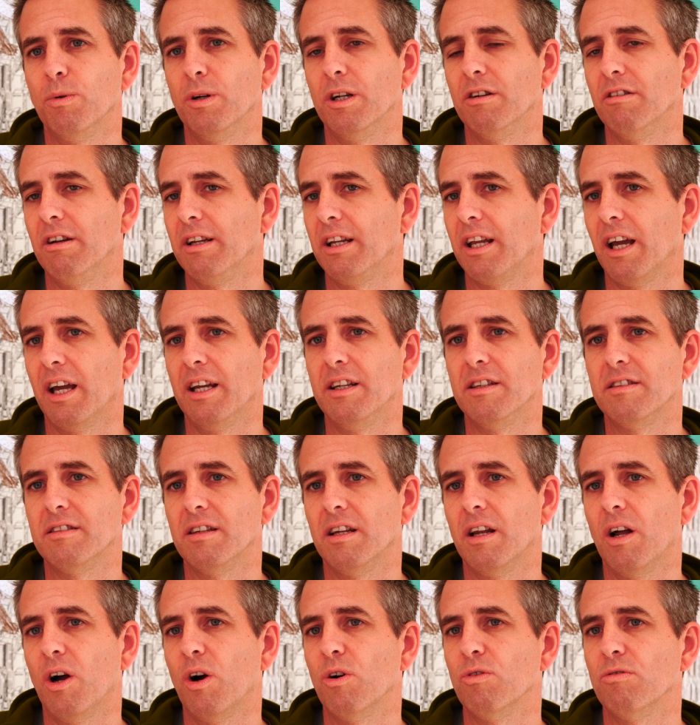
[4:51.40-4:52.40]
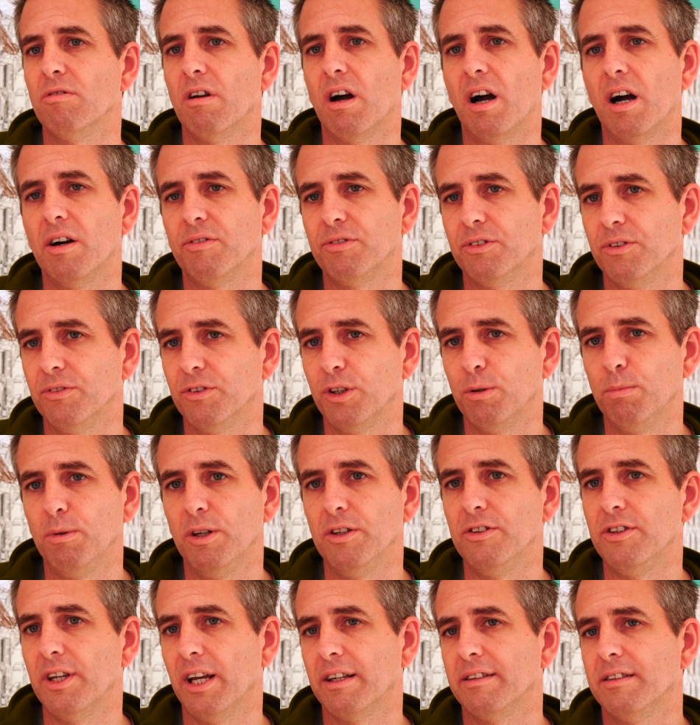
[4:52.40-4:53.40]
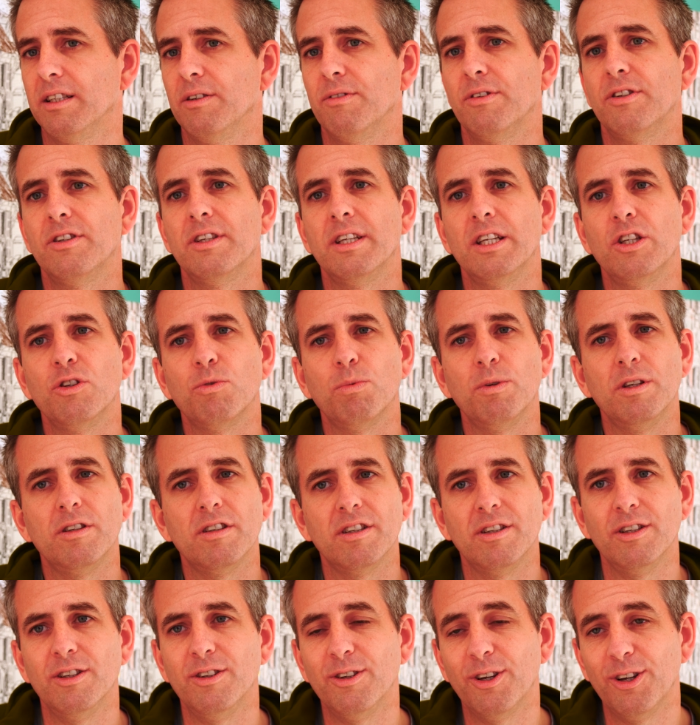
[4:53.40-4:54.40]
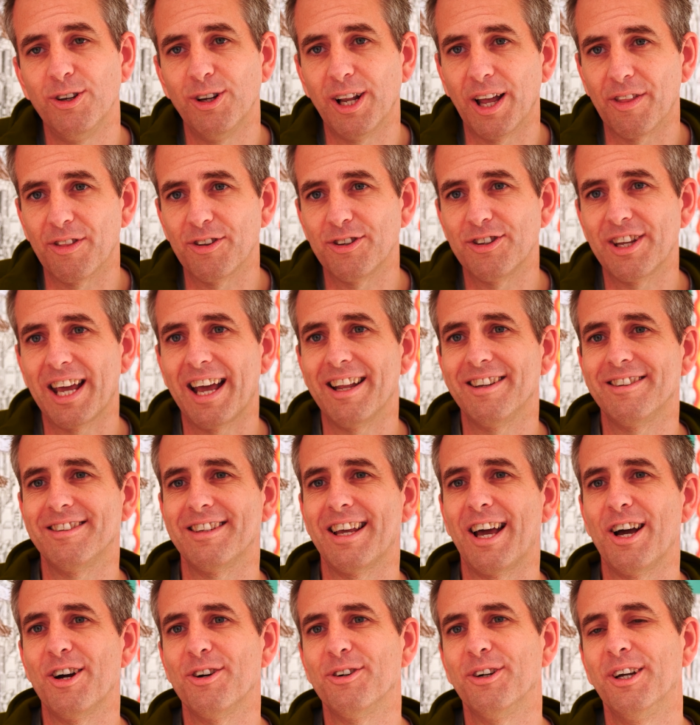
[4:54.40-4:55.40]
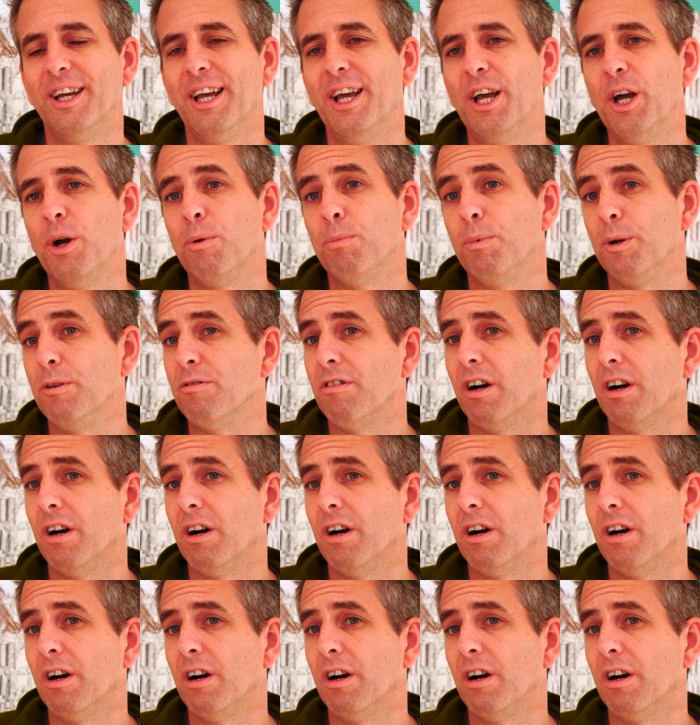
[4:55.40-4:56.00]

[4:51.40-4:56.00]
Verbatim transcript: We're engaged in a whole raft of community activities. We do Who Let the Dads Out, we